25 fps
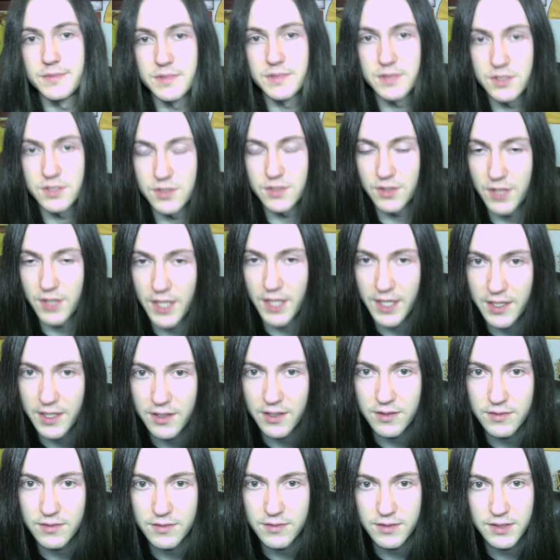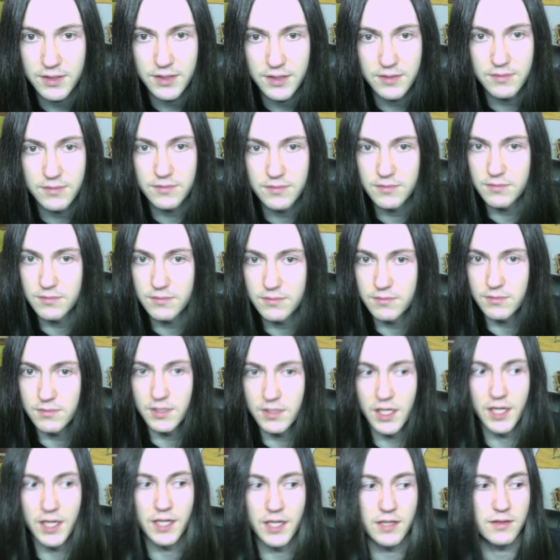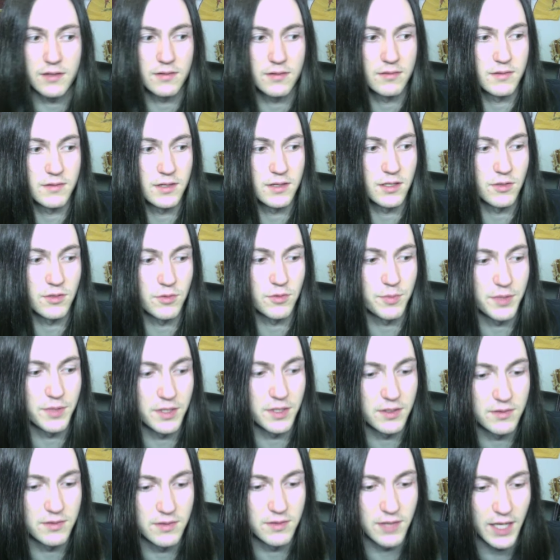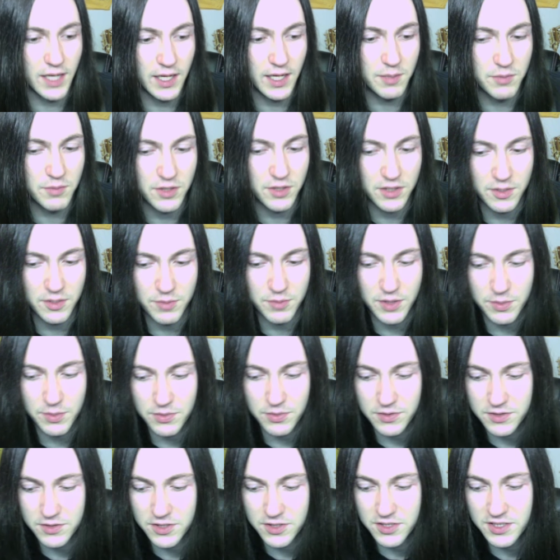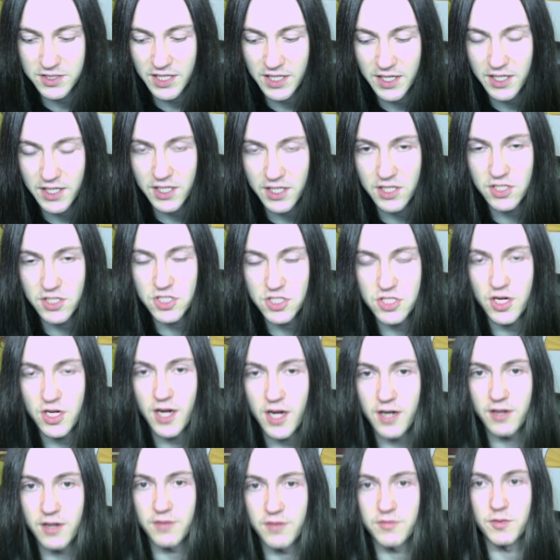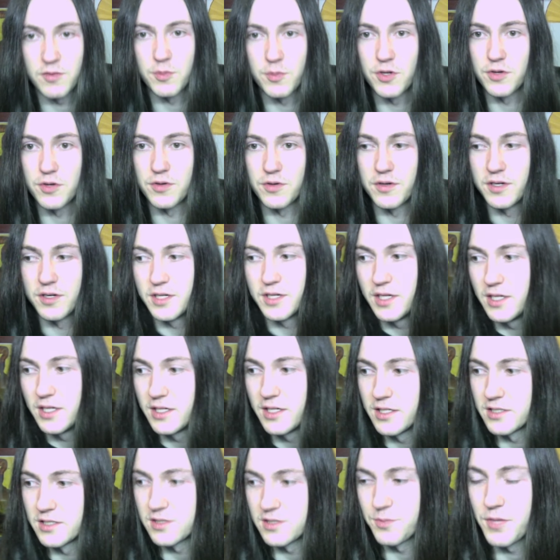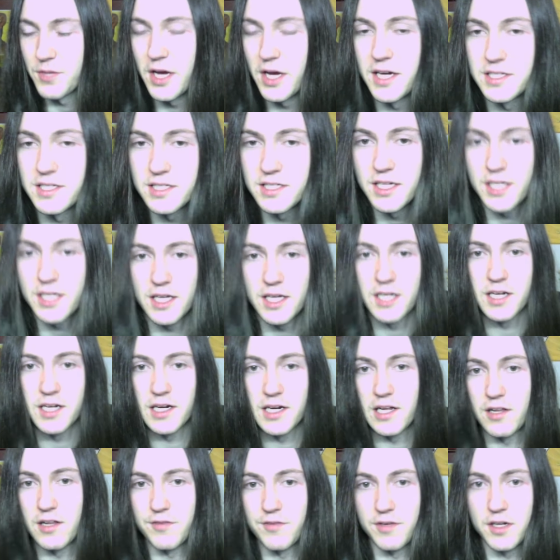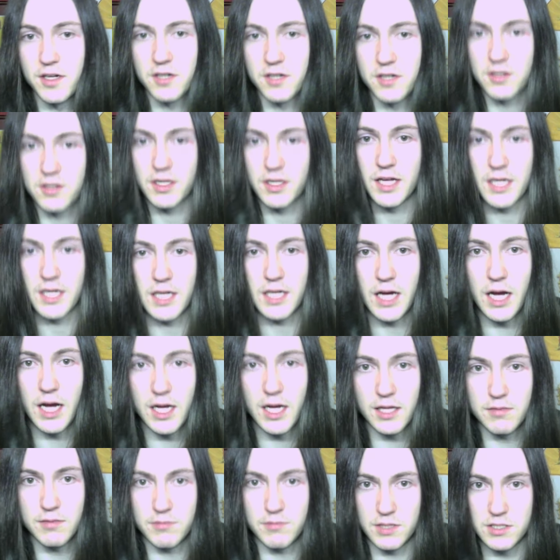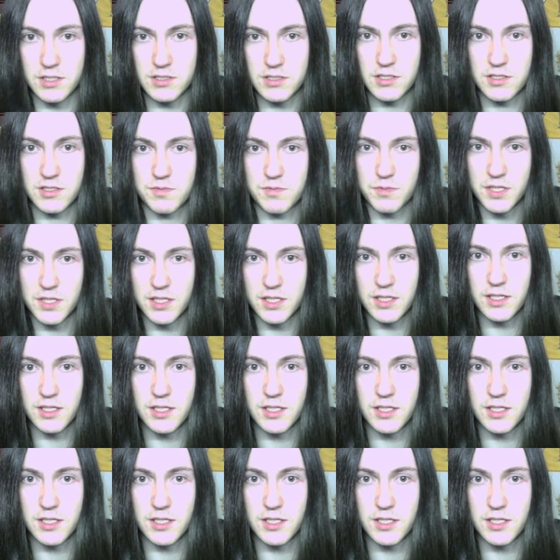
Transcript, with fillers: so that like there would be eight million people just sending in a shot of the moon. Some guys like in an elevator, like, "This is me in